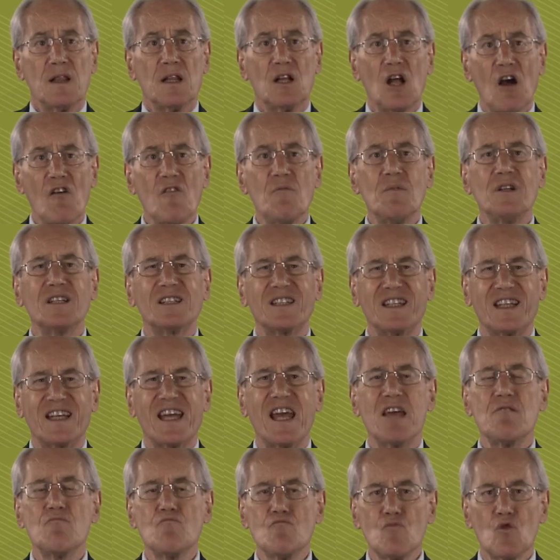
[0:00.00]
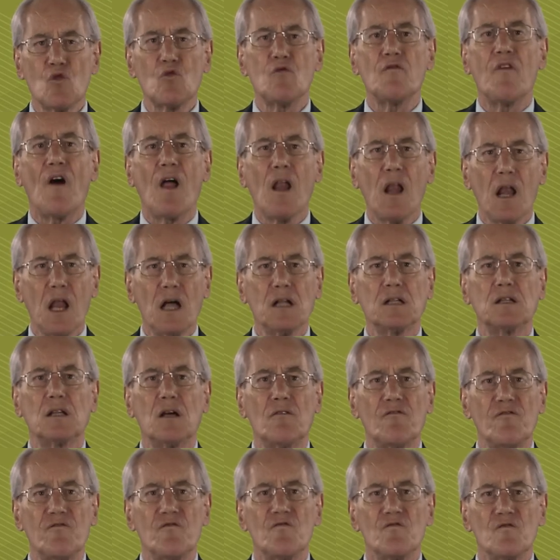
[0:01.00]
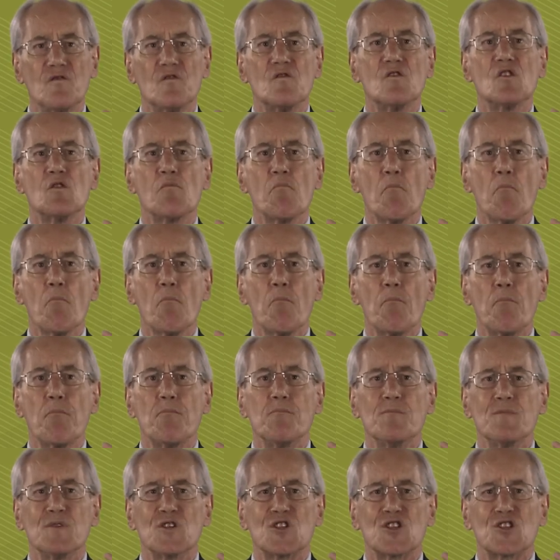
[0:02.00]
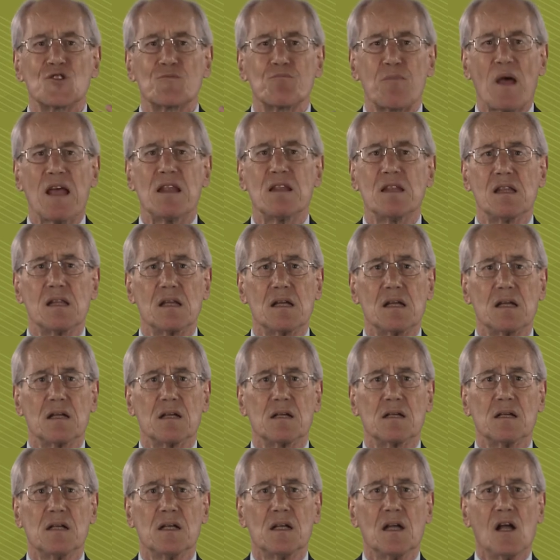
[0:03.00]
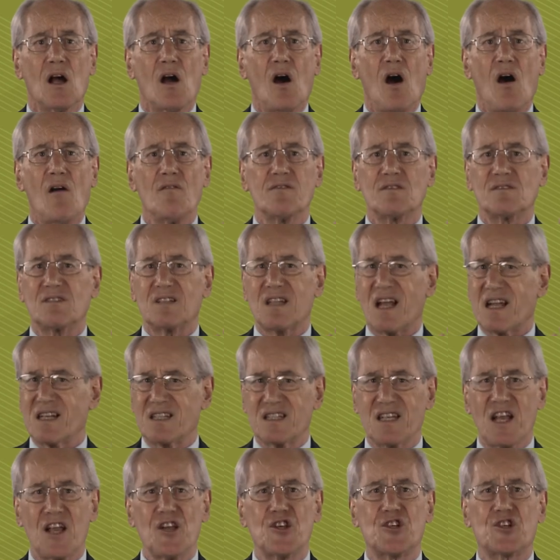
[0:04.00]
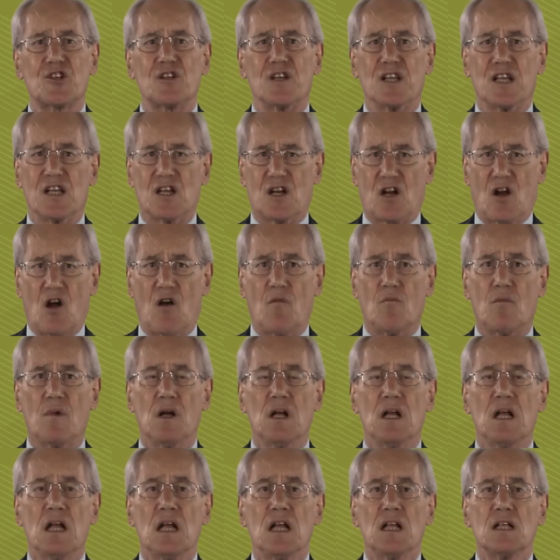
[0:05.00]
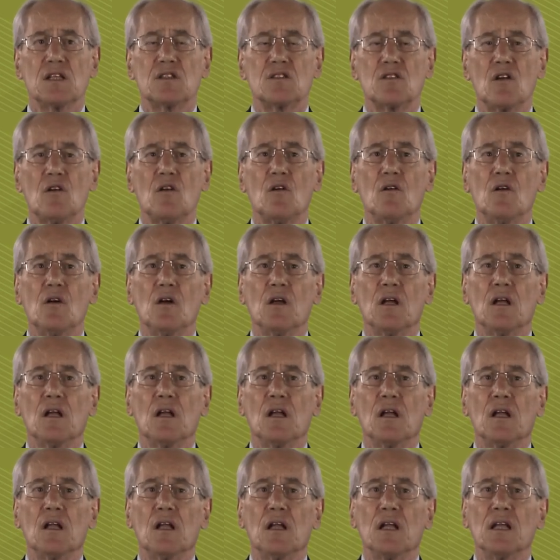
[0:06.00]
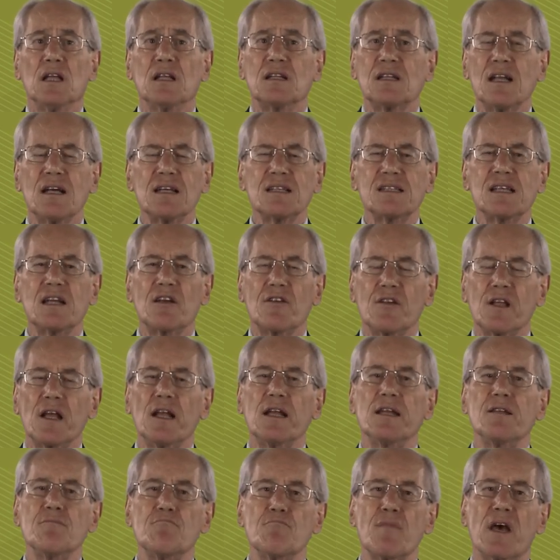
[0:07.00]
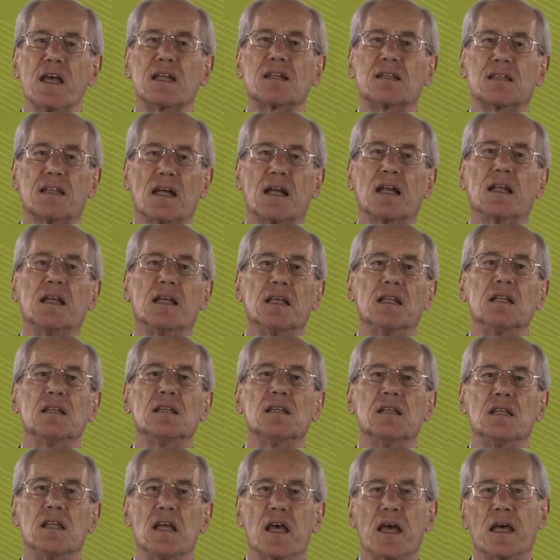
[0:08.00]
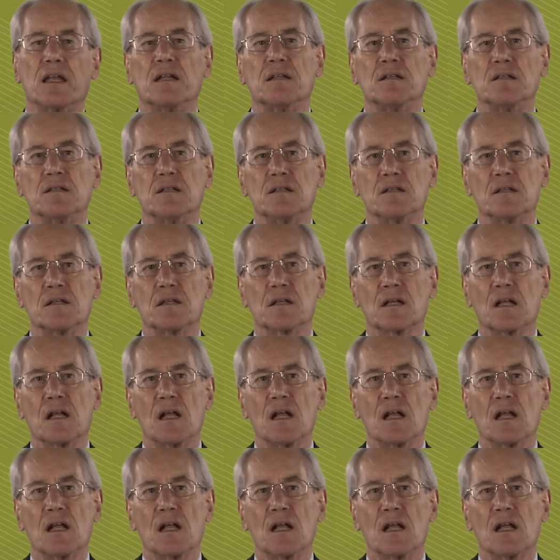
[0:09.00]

Government can move a lot of spending, of taxation income. So it doesn't really matter in the end